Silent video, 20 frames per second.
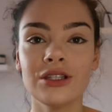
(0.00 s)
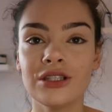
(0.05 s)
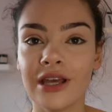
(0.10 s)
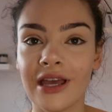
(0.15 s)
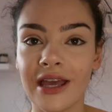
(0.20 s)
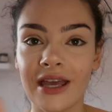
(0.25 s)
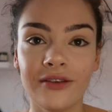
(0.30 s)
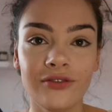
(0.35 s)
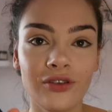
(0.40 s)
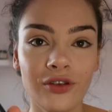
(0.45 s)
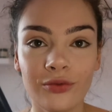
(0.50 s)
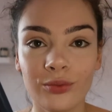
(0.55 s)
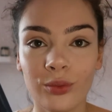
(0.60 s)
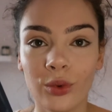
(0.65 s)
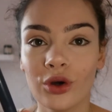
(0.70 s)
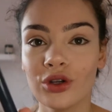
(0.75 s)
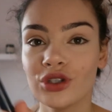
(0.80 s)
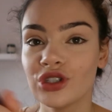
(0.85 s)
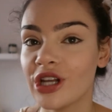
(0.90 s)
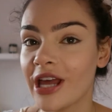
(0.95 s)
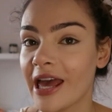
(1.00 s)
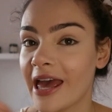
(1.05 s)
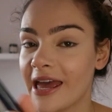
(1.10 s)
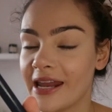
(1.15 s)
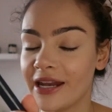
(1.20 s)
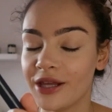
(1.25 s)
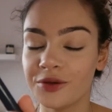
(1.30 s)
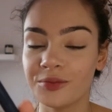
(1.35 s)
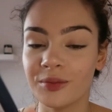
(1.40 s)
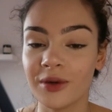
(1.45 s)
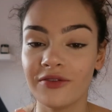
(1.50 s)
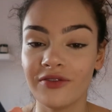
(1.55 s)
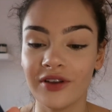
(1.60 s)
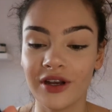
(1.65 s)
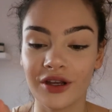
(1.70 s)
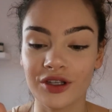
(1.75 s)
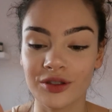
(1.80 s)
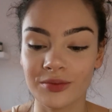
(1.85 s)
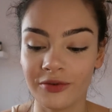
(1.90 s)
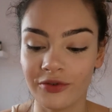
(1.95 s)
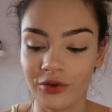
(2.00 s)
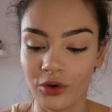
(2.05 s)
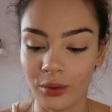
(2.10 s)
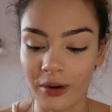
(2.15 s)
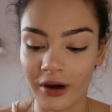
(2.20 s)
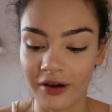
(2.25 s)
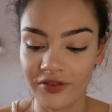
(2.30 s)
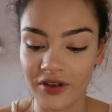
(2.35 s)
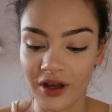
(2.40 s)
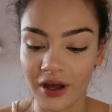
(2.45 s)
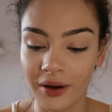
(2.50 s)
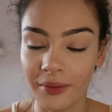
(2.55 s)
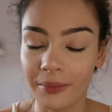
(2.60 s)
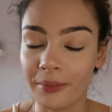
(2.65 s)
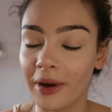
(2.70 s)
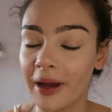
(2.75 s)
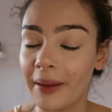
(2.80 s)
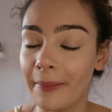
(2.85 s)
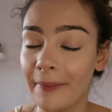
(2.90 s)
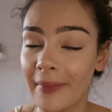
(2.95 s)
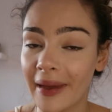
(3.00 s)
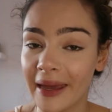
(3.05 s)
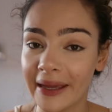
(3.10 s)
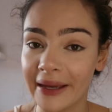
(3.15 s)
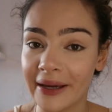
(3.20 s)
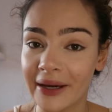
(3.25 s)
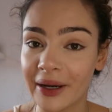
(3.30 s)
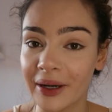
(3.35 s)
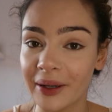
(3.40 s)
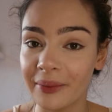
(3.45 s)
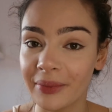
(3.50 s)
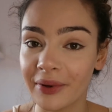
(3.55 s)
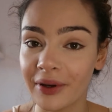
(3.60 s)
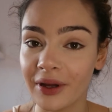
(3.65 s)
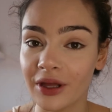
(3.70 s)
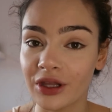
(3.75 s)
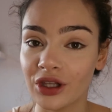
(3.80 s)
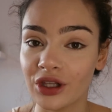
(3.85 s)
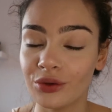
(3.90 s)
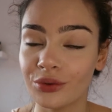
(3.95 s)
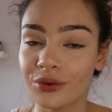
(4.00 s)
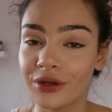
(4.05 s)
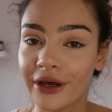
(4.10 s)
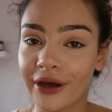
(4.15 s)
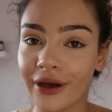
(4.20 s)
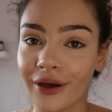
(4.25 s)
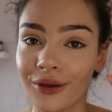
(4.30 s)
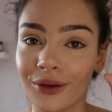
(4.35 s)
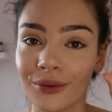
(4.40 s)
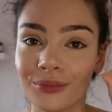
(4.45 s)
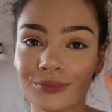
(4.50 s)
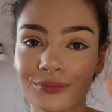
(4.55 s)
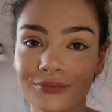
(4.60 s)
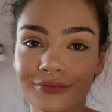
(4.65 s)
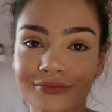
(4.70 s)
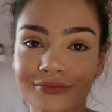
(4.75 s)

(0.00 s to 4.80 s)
So if you've watched any of my videos before where I've done my makeup, you'll know.